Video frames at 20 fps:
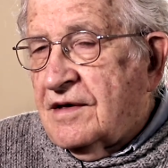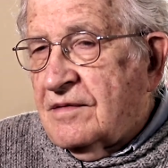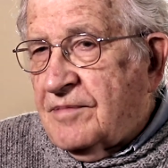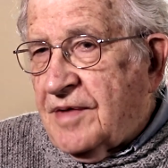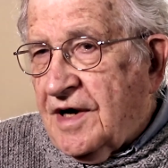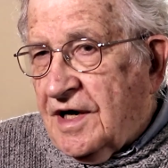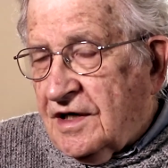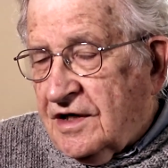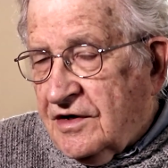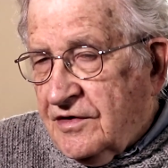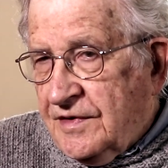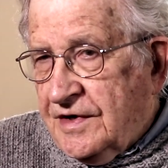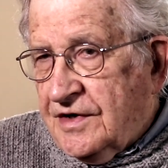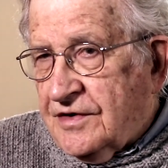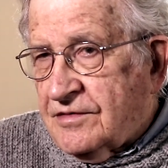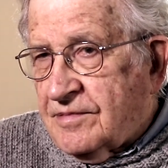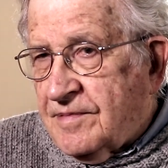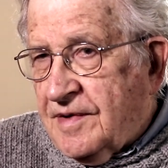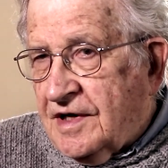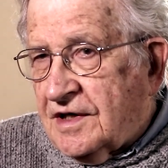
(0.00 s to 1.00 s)

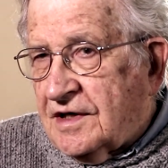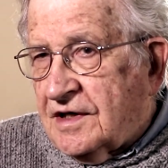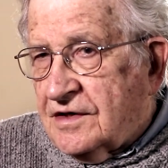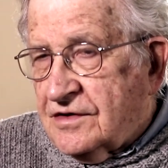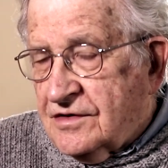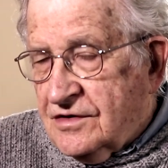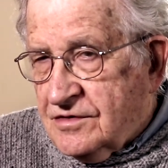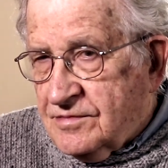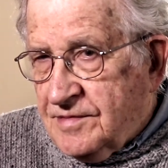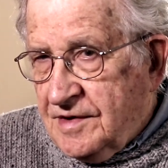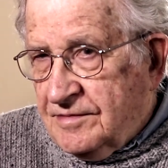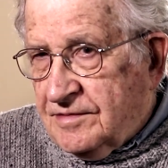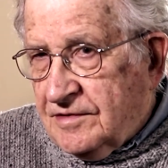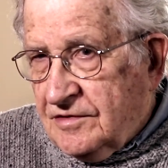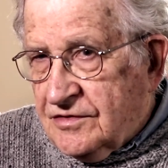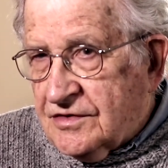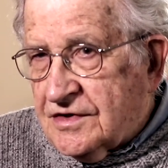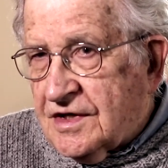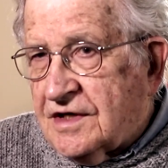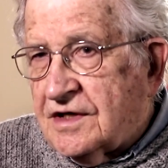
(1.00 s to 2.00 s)
paleoanthropologists, people
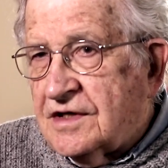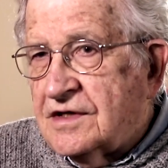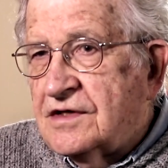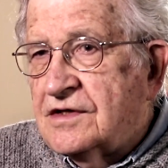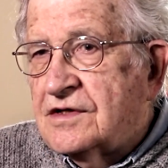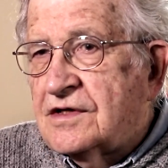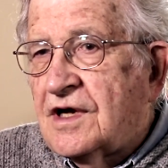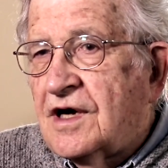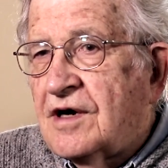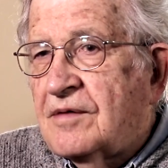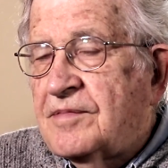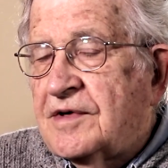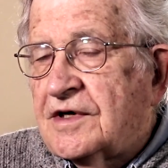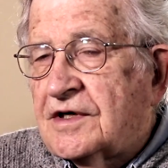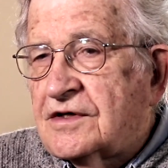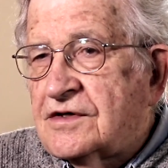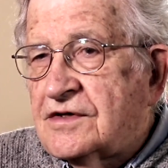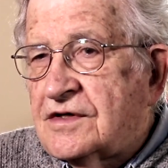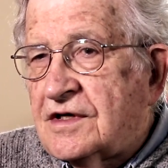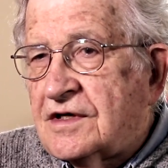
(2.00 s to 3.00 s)
who study these
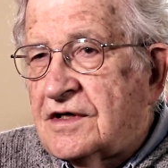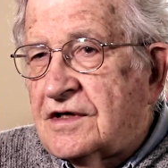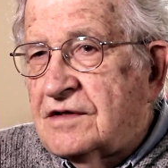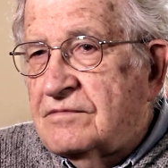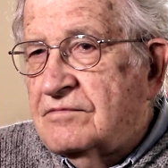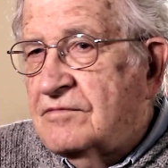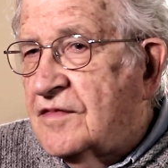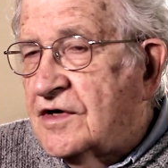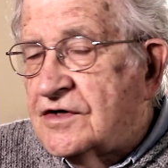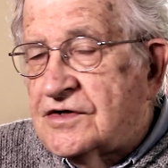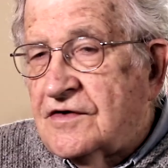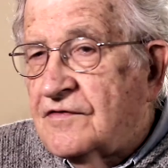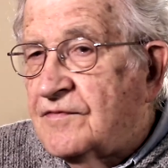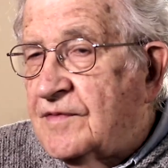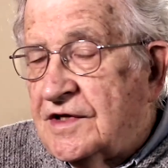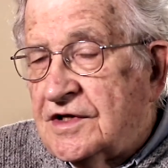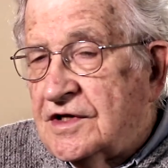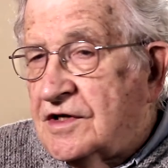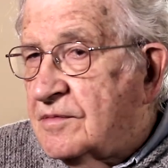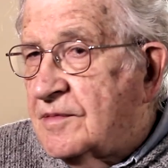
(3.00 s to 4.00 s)
topics, that it must have
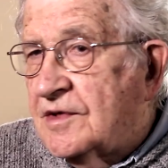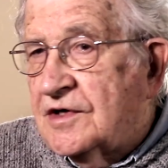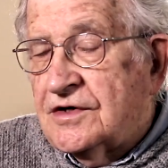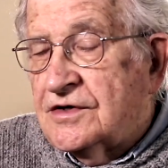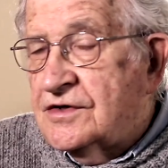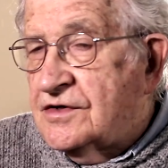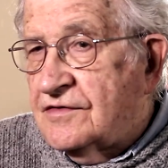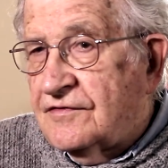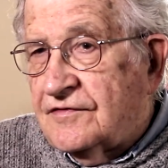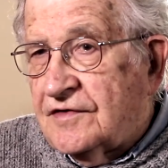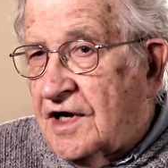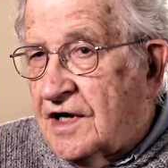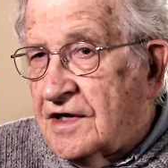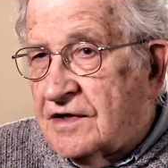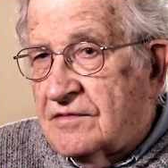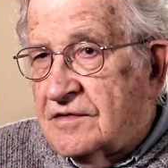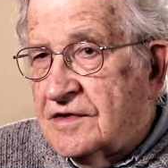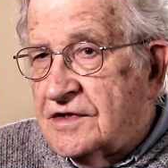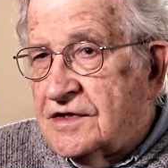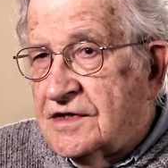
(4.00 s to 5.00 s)
been the emergence of
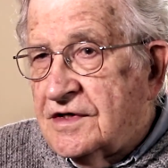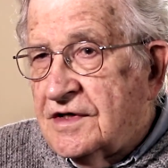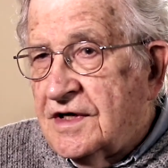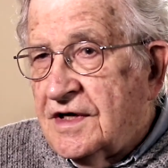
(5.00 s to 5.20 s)
language,